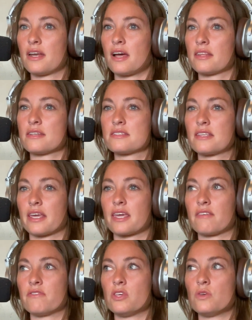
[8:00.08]
in on this.
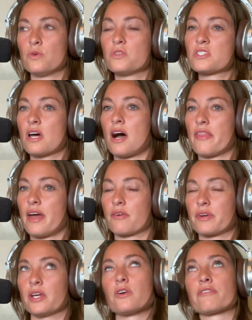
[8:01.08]
Like, if you saw
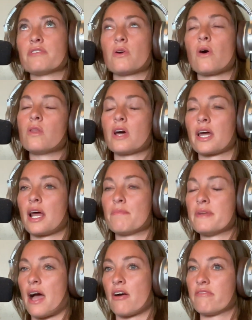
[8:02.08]
that reel or if you go look it
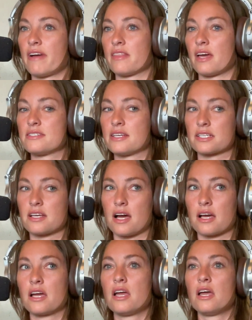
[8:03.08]
up now and find that
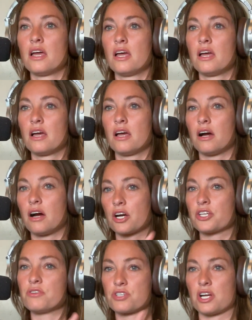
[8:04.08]
TikTok,
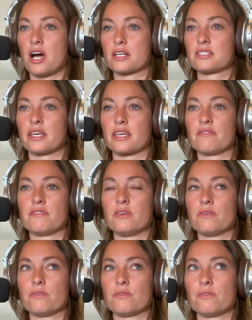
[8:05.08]
are you shocked? Like, if
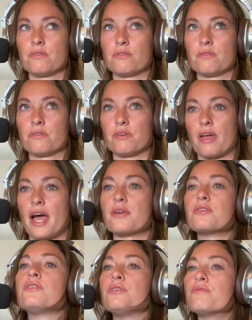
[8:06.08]
you, how
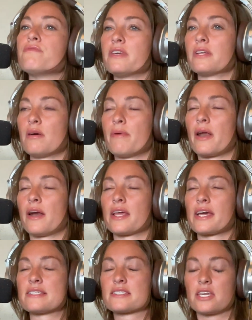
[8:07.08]
do you feel about it?
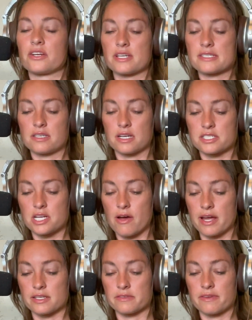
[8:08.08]
I guess curious. Let us know
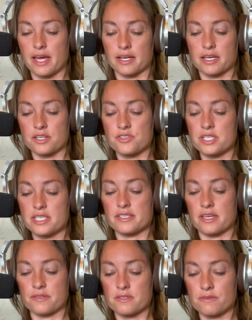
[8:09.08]
out of out of country
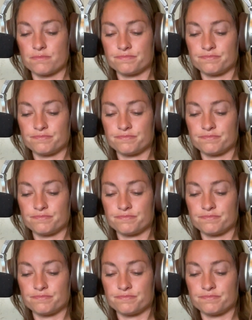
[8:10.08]
discos.